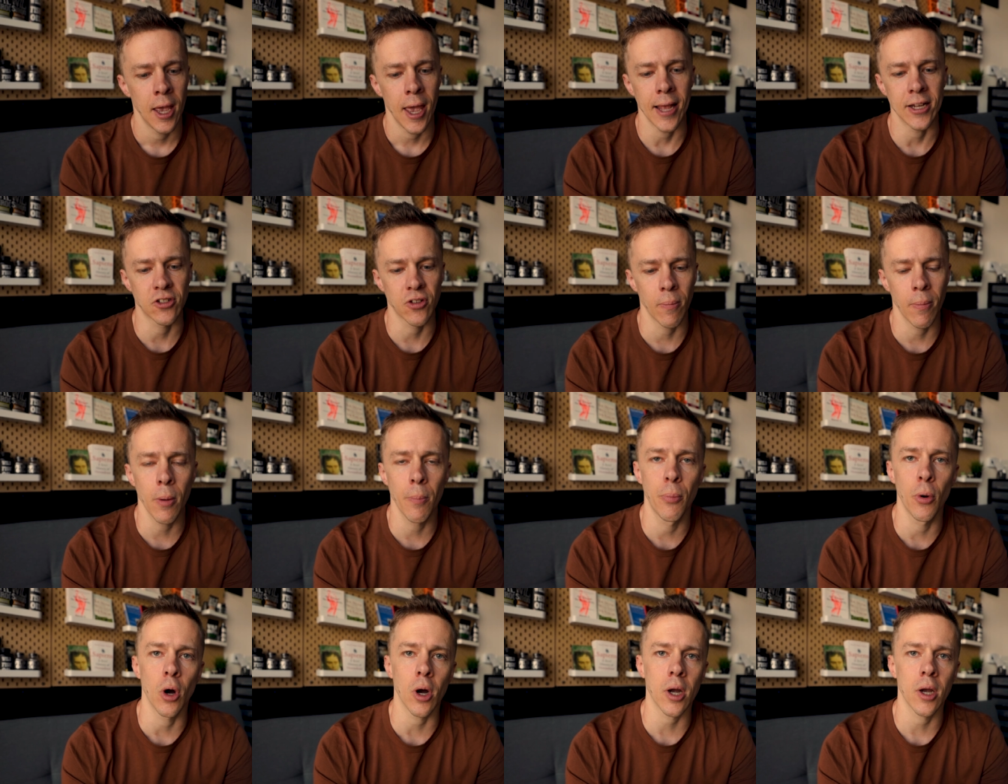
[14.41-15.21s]
It's from the
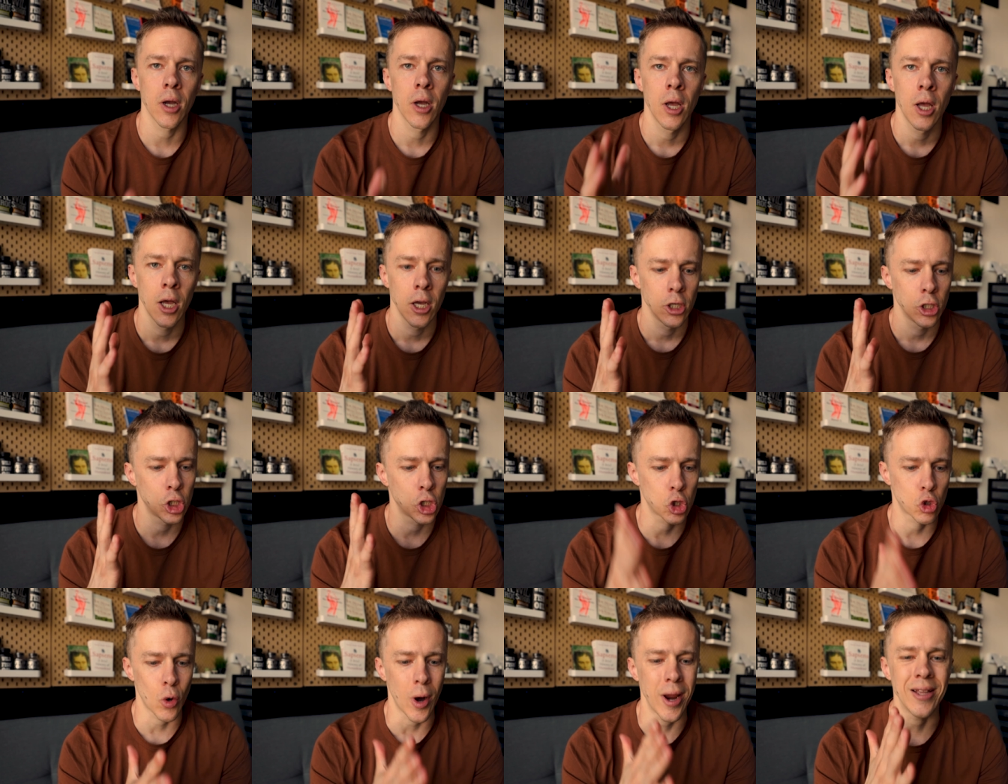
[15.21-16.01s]
book
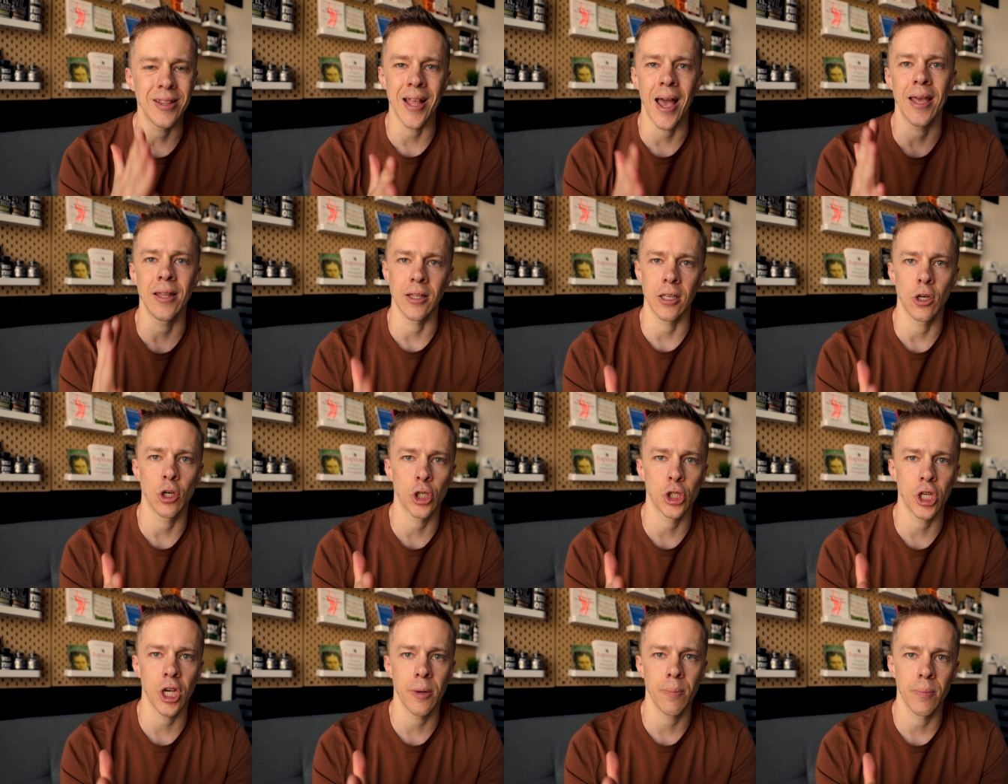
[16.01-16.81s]
Straight Line
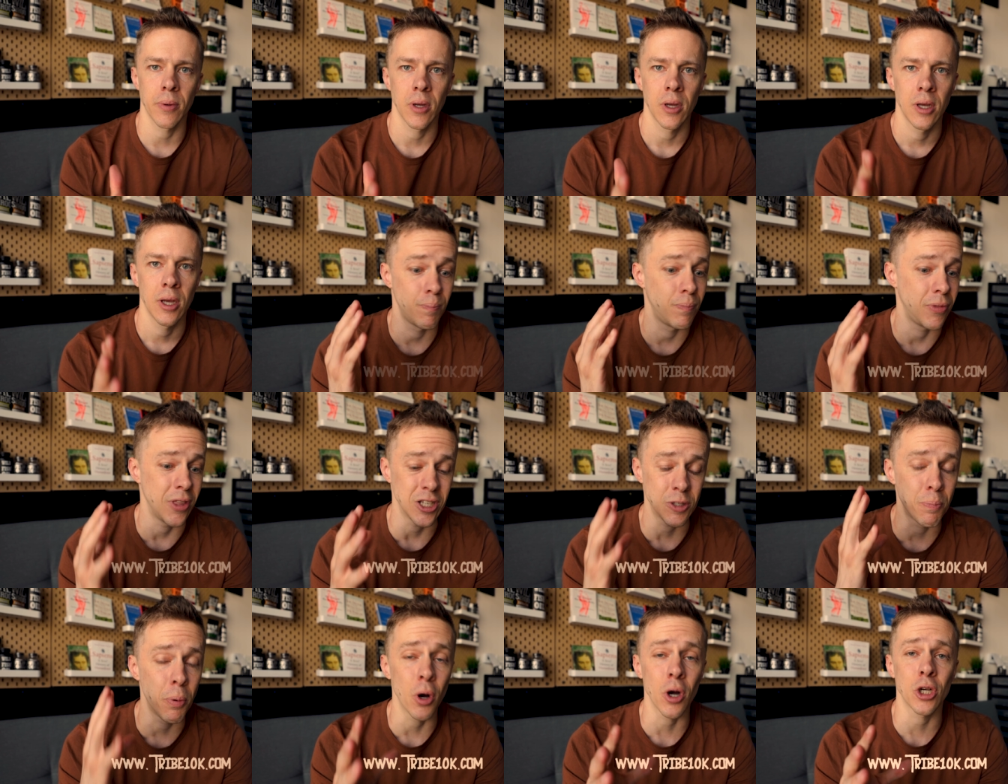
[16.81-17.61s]
Leadership.
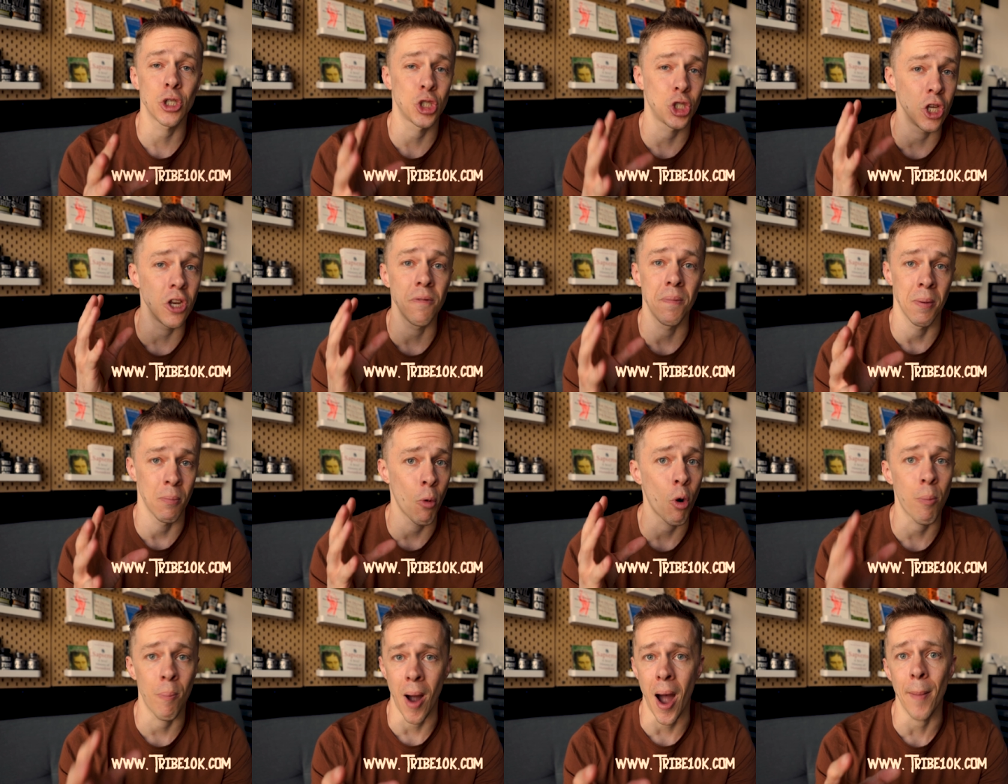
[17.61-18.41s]
This book should have been
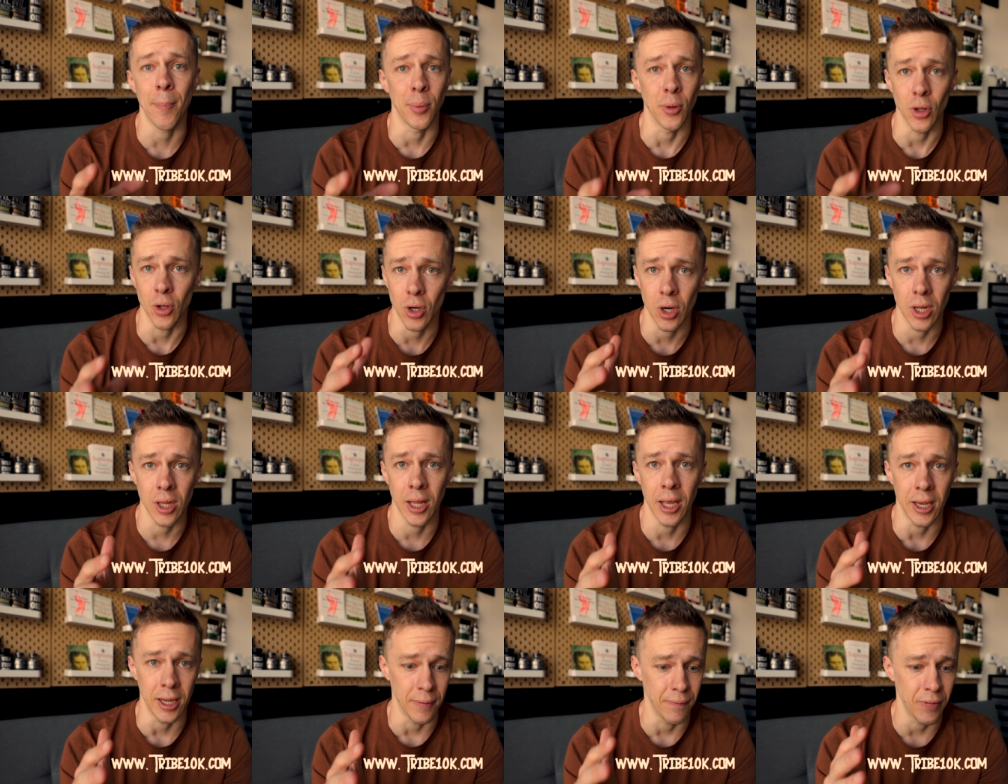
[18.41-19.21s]
more popular.
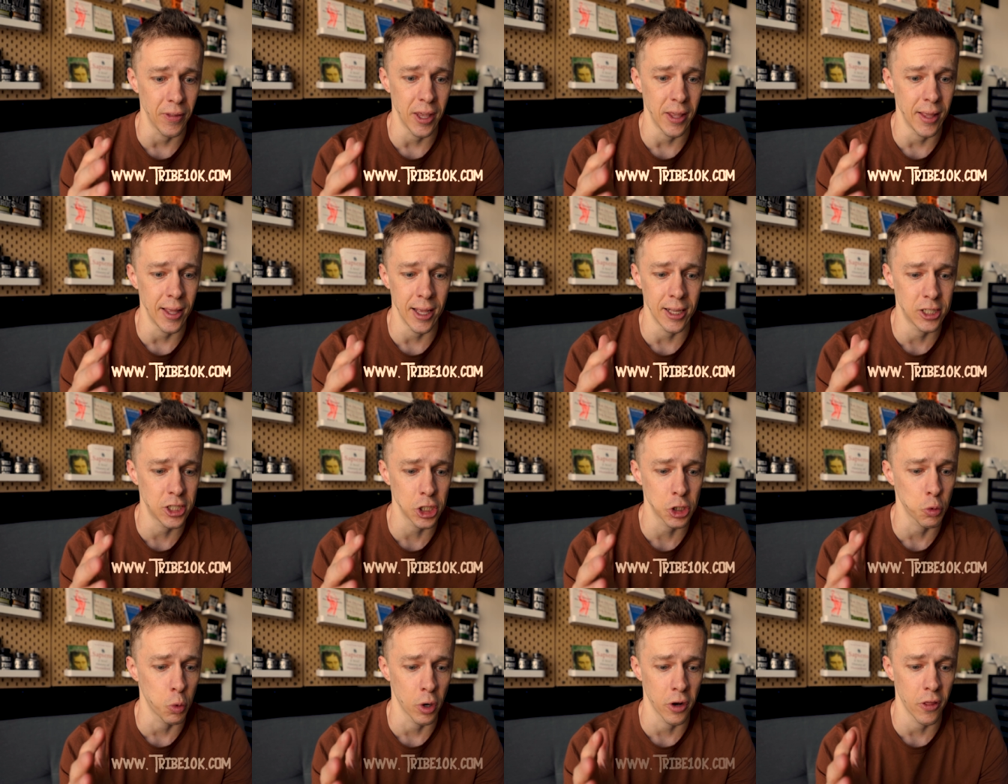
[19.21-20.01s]
Like, it's
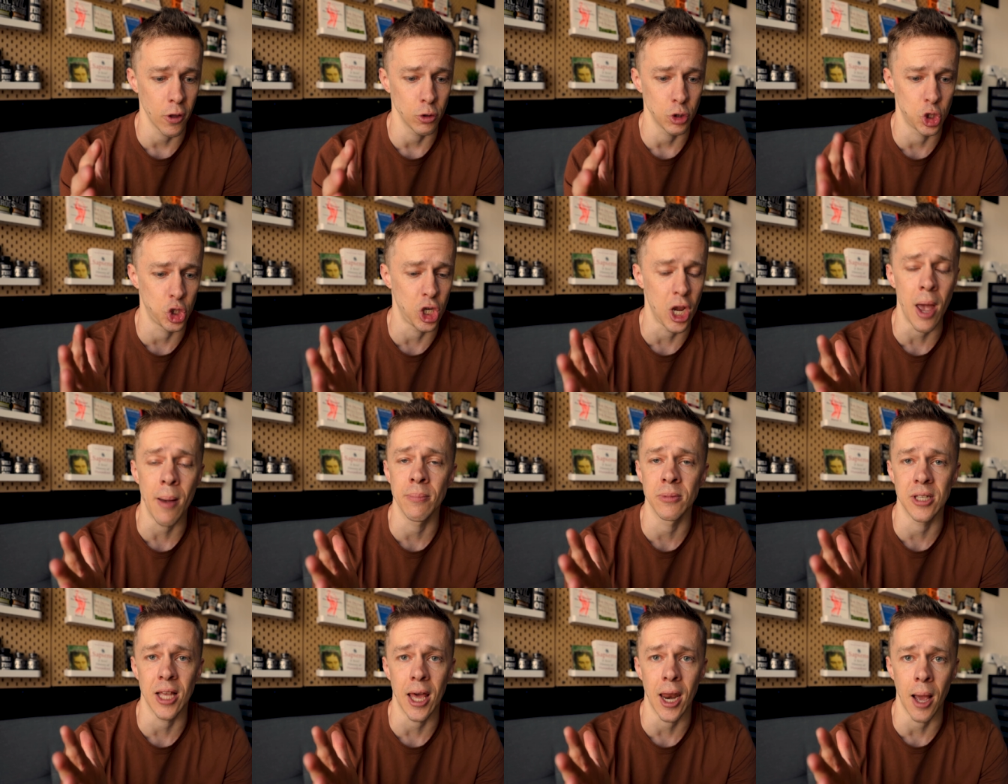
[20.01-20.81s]
just one of those
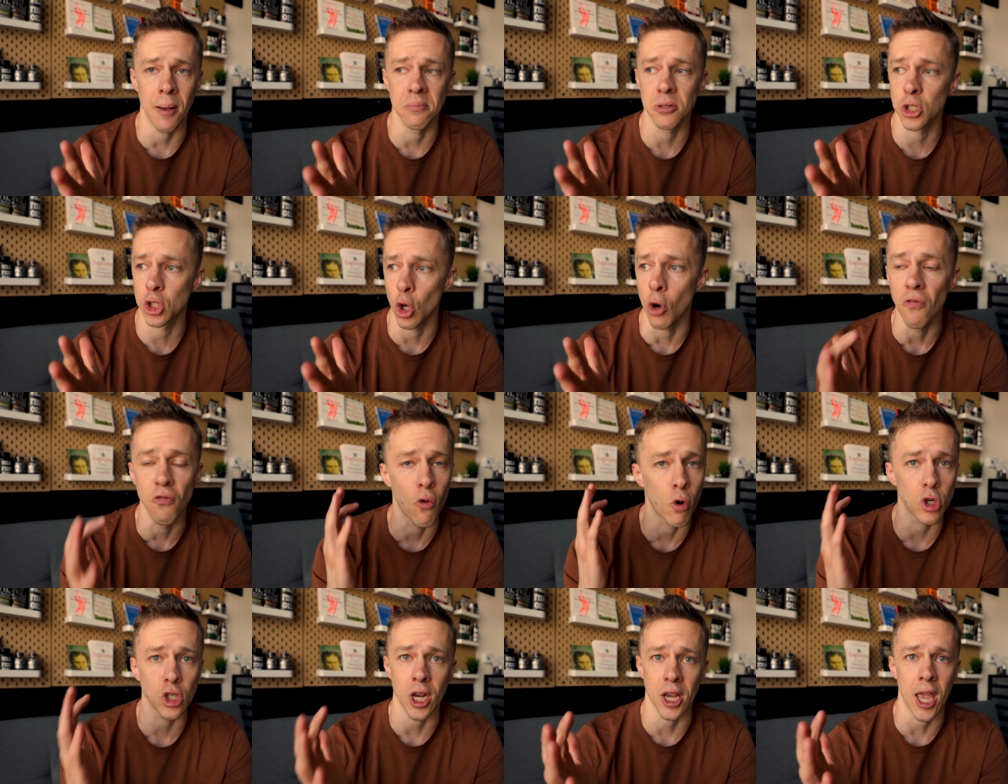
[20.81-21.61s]
gems that I'm so
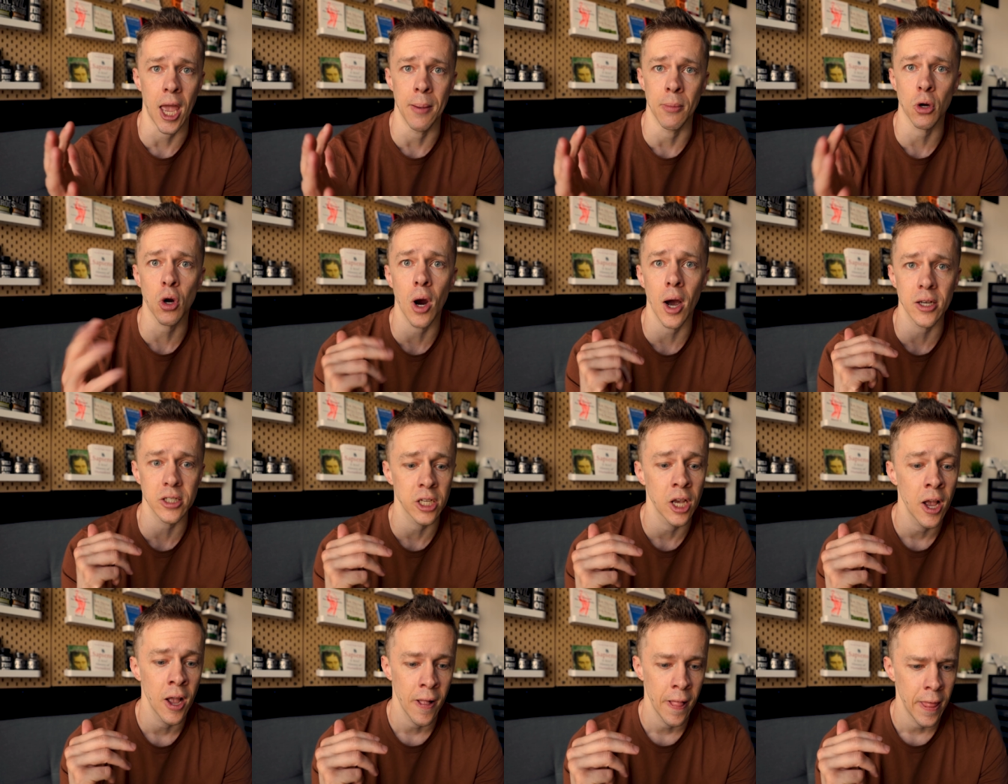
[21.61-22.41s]
fortunate I came across.